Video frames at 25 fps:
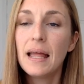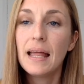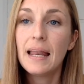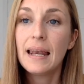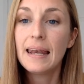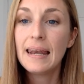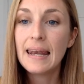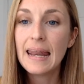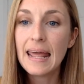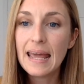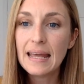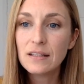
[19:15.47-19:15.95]

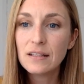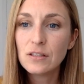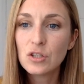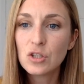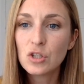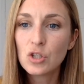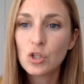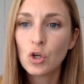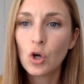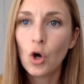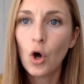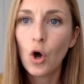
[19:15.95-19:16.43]

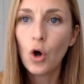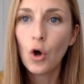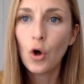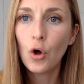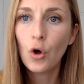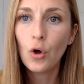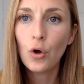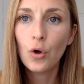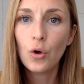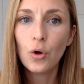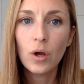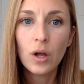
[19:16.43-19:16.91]
let's
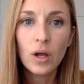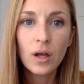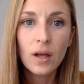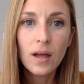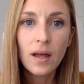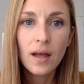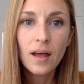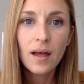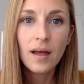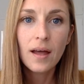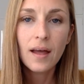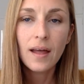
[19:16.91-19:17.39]
go
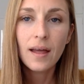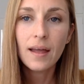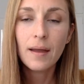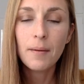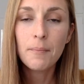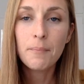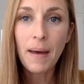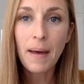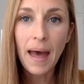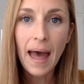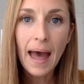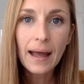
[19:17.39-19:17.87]

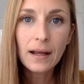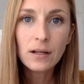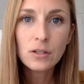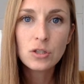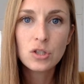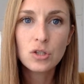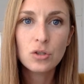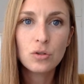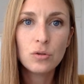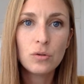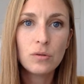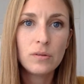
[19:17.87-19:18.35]
back
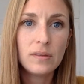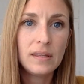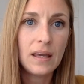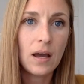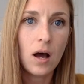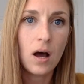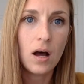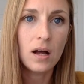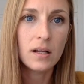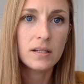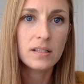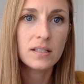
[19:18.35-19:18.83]
to the
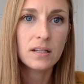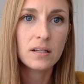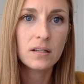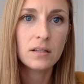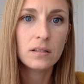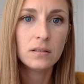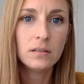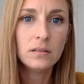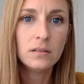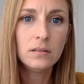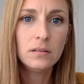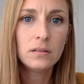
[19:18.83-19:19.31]

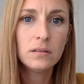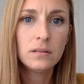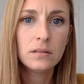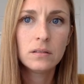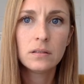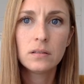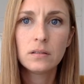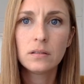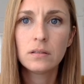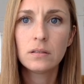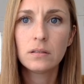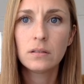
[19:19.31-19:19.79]
article.
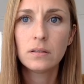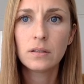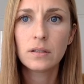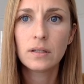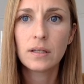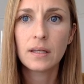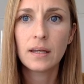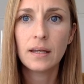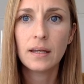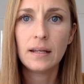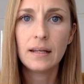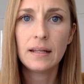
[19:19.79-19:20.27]

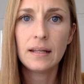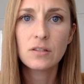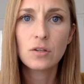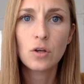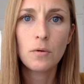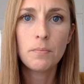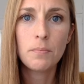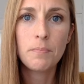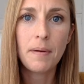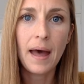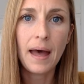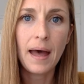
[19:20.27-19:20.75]
Okay, let's
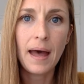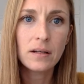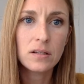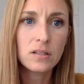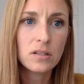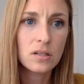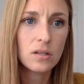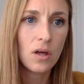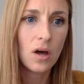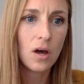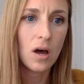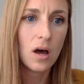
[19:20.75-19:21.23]
go back
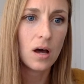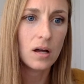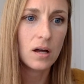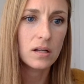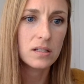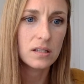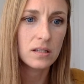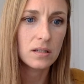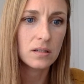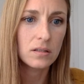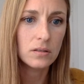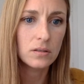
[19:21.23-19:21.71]
to the
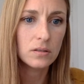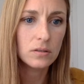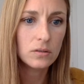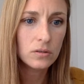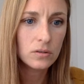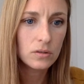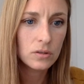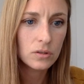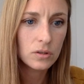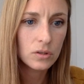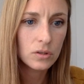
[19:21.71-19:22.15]
article.